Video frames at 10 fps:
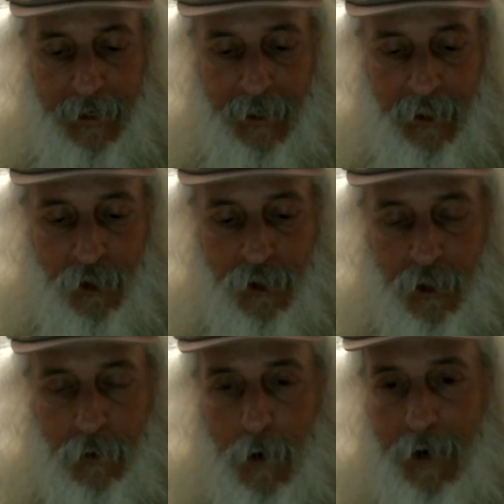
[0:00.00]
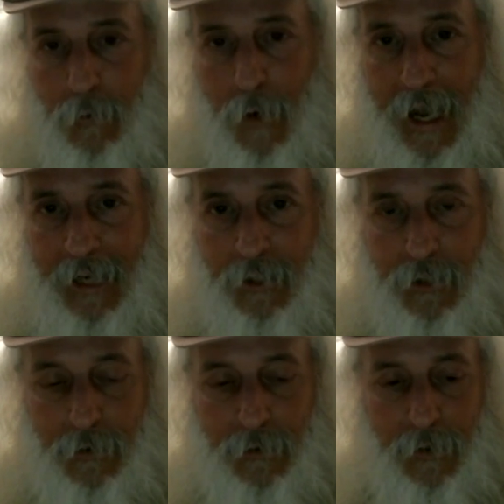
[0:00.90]
uh, it's just a great way
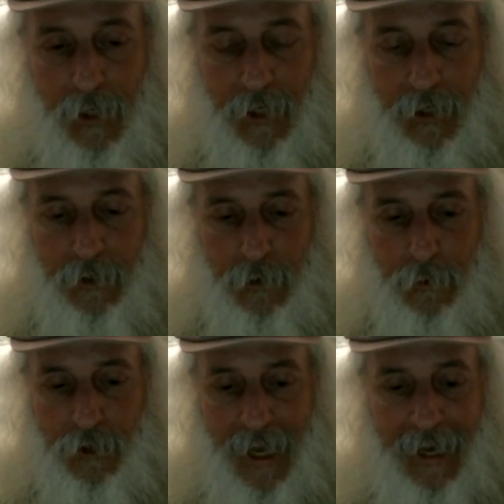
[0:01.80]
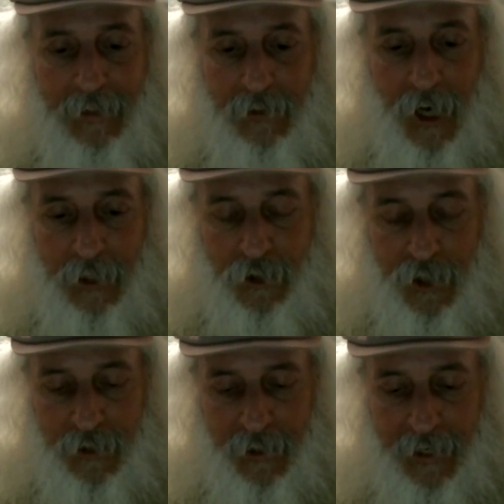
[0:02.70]
to, to stay in touch
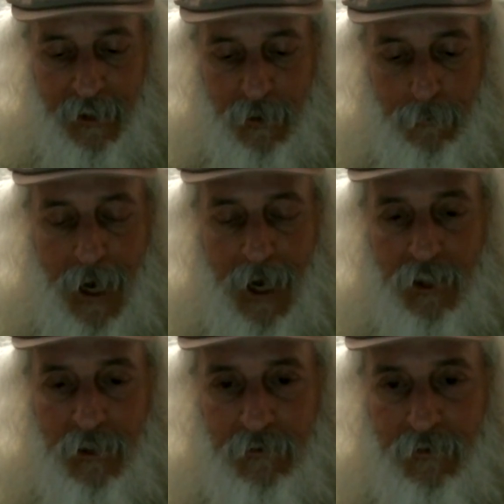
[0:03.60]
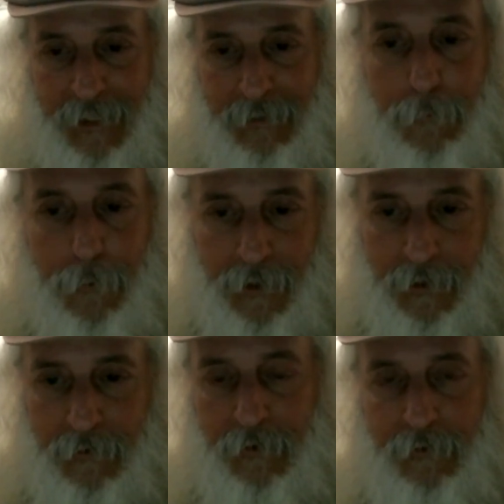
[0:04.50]
and to get some positive input
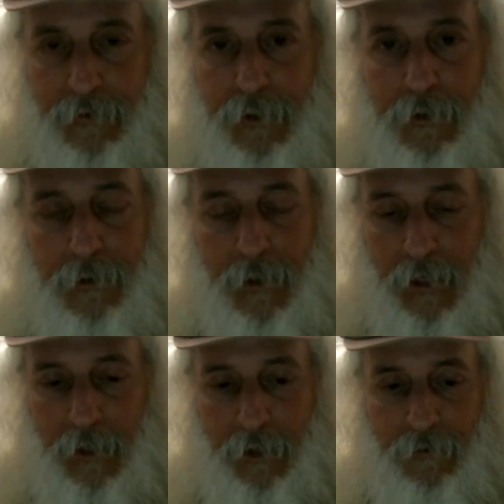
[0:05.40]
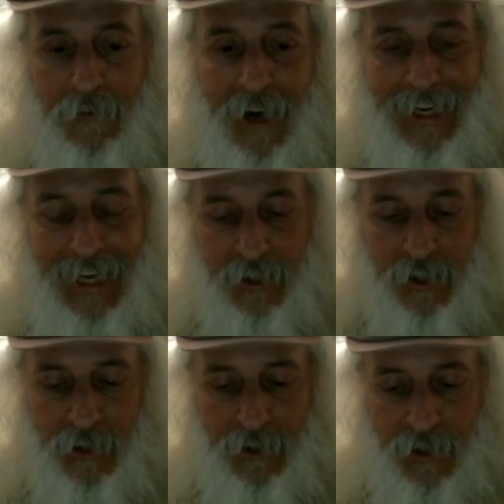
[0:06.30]
for your your
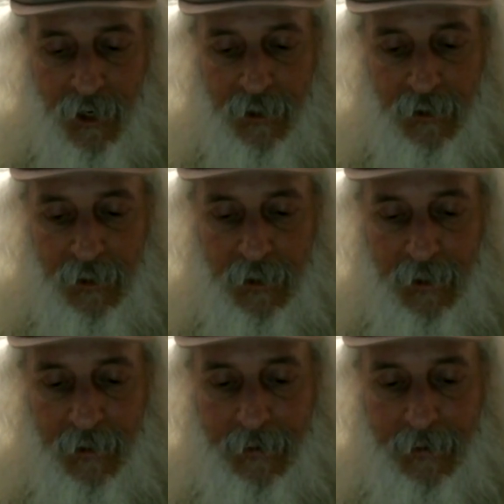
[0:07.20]
finances uh, um,